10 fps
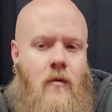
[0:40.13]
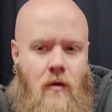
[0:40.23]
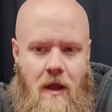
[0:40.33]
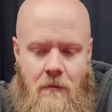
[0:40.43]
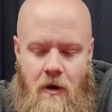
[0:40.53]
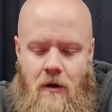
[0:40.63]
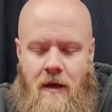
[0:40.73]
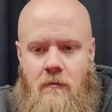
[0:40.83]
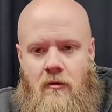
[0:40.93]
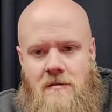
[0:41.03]
Well, I'm not
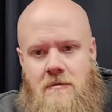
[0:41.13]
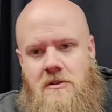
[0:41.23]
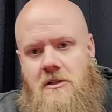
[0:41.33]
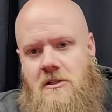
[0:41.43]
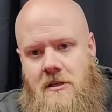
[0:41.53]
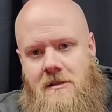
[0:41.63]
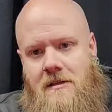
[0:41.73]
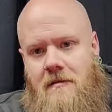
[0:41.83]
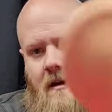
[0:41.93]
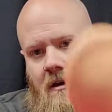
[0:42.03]
like most magicians.
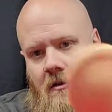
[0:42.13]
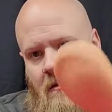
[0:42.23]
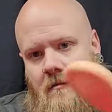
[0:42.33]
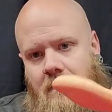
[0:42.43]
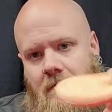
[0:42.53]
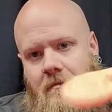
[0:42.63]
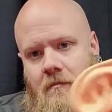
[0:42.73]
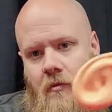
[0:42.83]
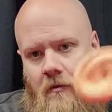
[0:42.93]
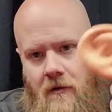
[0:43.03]
And then he'll
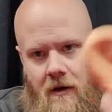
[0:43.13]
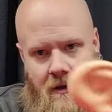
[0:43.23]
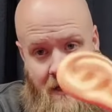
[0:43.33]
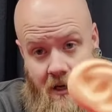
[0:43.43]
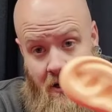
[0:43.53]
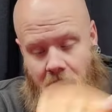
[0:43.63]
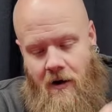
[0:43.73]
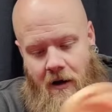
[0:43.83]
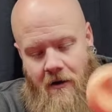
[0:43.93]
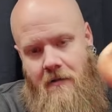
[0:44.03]
pull the ear
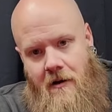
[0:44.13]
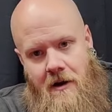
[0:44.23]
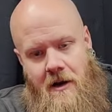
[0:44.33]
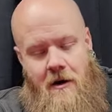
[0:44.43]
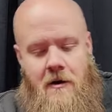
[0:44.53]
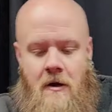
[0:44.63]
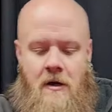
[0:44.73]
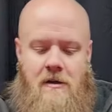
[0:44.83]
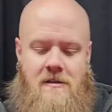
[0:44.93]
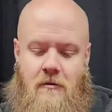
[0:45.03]
out of their ear.
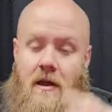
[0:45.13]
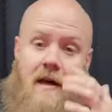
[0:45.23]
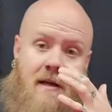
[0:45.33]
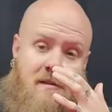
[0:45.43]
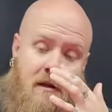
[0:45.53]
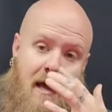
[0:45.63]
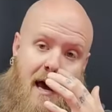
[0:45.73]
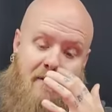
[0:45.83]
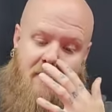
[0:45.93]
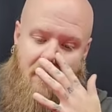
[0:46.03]
So that gets a
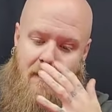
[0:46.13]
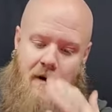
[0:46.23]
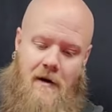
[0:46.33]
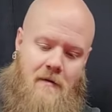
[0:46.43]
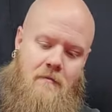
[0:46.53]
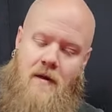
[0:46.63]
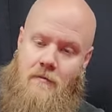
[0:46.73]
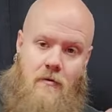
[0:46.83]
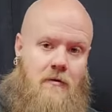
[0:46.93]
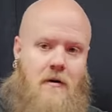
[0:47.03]
laugh. Uh,
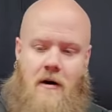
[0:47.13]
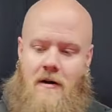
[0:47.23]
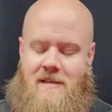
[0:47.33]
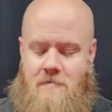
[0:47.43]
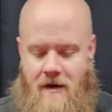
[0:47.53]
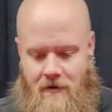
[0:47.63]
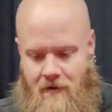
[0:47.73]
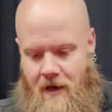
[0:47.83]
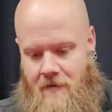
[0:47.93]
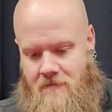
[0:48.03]
people aren't expecting
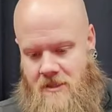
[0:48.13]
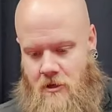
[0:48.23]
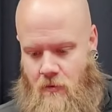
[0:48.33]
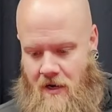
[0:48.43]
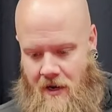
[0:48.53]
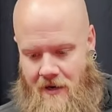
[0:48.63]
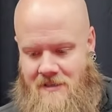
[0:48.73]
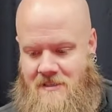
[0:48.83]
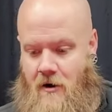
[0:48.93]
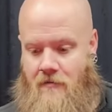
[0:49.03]
that. It's a good way to kind of
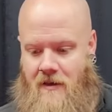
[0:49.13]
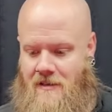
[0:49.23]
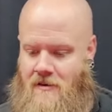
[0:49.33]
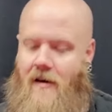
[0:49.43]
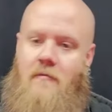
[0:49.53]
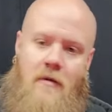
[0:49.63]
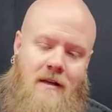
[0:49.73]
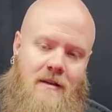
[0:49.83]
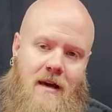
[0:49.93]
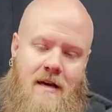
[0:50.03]
start things off,
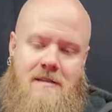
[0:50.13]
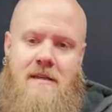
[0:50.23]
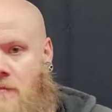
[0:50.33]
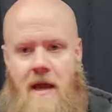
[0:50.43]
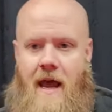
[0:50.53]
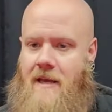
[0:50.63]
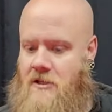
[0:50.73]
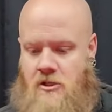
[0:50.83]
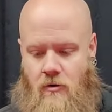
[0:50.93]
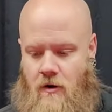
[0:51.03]
break the ice. But yeah, in
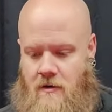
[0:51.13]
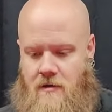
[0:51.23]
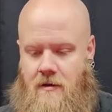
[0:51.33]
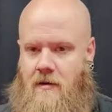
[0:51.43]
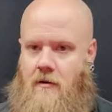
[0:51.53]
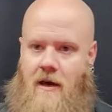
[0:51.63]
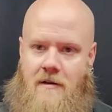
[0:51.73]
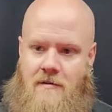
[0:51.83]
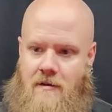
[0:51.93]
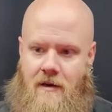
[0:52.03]
short, you
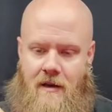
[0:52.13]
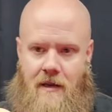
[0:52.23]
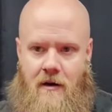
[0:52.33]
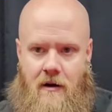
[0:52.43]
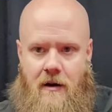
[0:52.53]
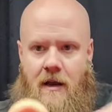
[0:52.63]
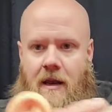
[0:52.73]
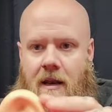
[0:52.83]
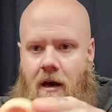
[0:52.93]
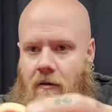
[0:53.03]
get an ear.
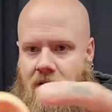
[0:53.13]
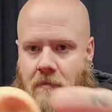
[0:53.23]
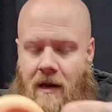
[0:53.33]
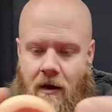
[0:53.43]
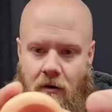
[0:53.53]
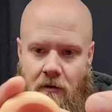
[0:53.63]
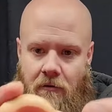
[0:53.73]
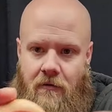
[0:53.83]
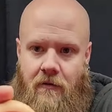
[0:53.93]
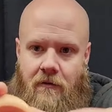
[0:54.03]
Now it's made out
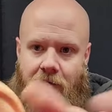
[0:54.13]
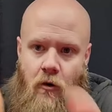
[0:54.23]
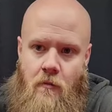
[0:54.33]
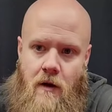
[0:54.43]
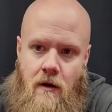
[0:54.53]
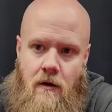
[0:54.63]
of foam.